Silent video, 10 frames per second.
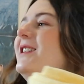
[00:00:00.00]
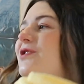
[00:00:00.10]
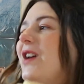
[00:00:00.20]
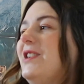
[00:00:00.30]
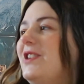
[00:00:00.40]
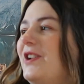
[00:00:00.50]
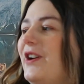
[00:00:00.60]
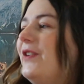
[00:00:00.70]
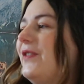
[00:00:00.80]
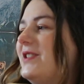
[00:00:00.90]
strangely
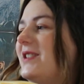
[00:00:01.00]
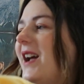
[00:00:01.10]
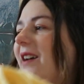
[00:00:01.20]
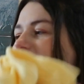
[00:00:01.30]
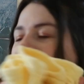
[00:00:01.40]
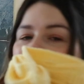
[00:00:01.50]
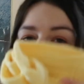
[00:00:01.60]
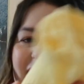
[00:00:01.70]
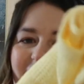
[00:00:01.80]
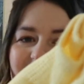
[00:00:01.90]
enough as it sounds, it's
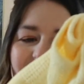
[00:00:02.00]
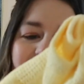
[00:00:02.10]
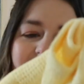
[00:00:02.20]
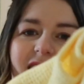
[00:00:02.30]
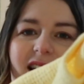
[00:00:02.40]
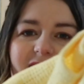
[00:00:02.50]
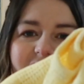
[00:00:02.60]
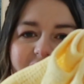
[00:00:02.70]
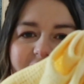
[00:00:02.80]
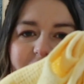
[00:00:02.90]
from Lidl,
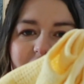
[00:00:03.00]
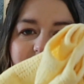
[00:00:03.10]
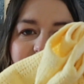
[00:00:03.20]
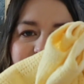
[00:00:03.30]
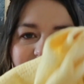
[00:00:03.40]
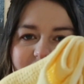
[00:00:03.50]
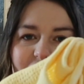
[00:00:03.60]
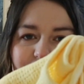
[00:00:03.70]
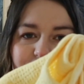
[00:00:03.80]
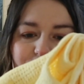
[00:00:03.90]
and really
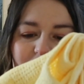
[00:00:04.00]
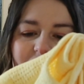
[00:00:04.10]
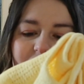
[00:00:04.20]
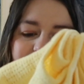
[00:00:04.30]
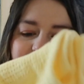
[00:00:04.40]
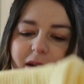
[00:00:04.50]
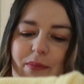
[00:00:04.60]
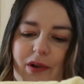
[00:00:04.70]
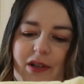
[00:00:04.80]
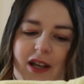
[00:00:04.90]
old because I
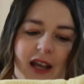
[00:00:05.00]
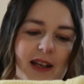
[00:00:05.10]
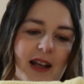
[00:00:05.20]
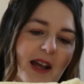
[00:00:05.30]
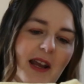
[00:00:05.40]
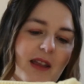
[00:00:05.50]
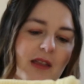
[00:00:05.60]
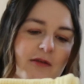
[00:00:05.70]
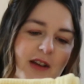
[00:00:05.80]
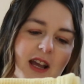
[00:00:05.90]
bought it like
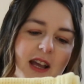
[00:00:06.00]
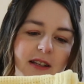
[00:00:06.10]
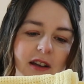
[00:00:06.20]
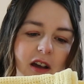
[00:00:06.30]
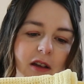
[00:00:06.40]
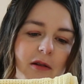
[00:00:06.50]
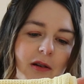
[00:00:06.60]
3 years ago,